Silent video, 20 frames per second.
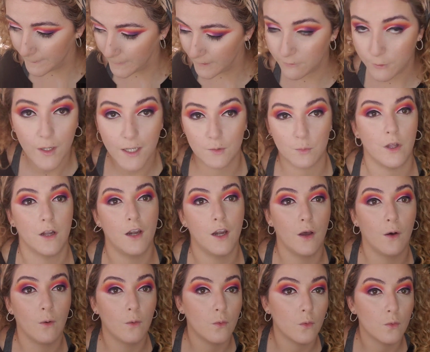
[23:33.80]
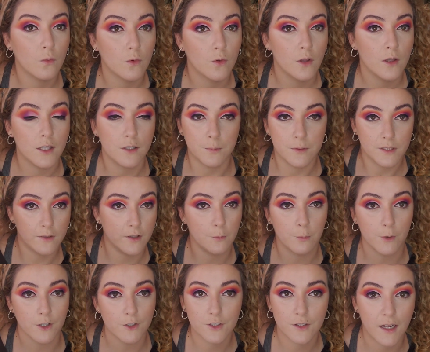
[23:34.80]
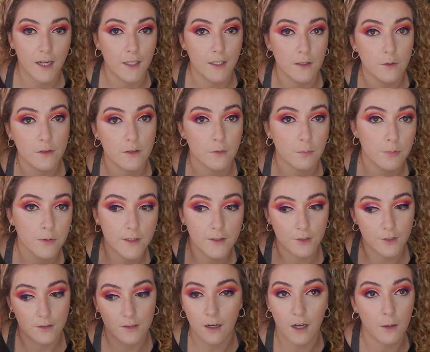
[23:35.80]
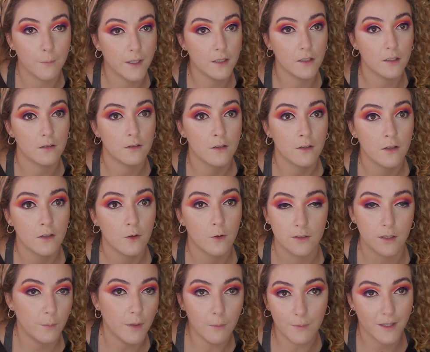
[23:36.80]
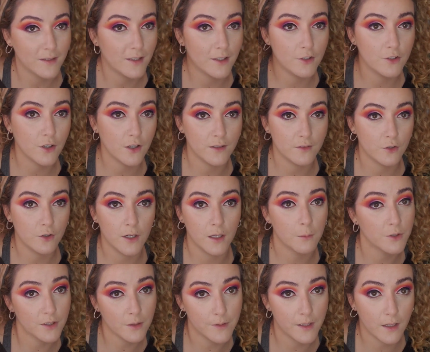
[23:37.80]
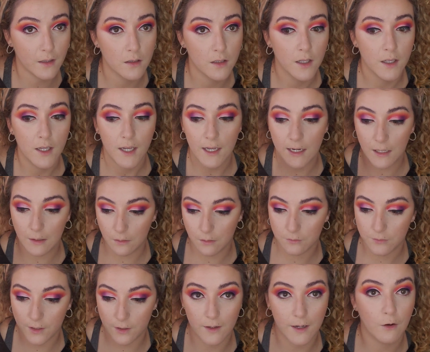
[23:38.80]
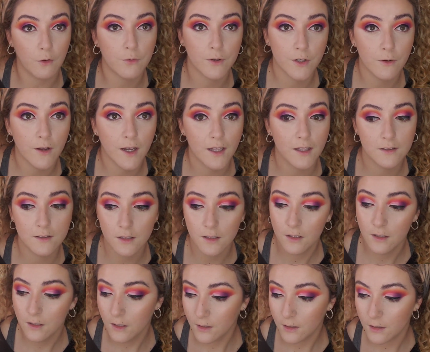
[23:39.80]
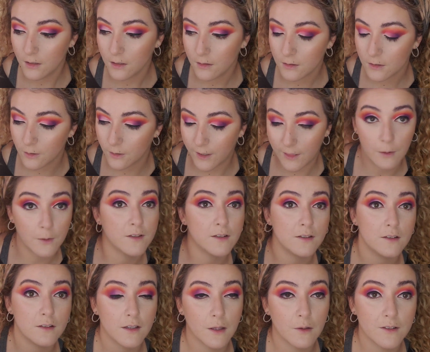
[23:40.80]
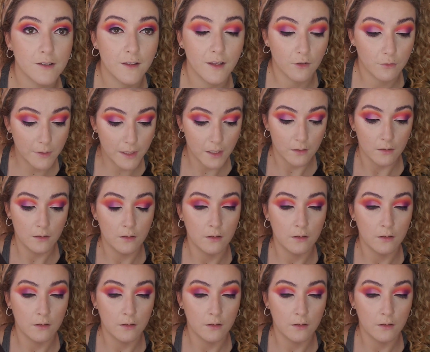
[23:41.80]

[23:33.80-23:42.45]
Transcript: If you guys want to know a specific brush that I used, please just comment or send me a message on Instagram or something, and I will figure it out for you guys. Sorry, that was silly of me.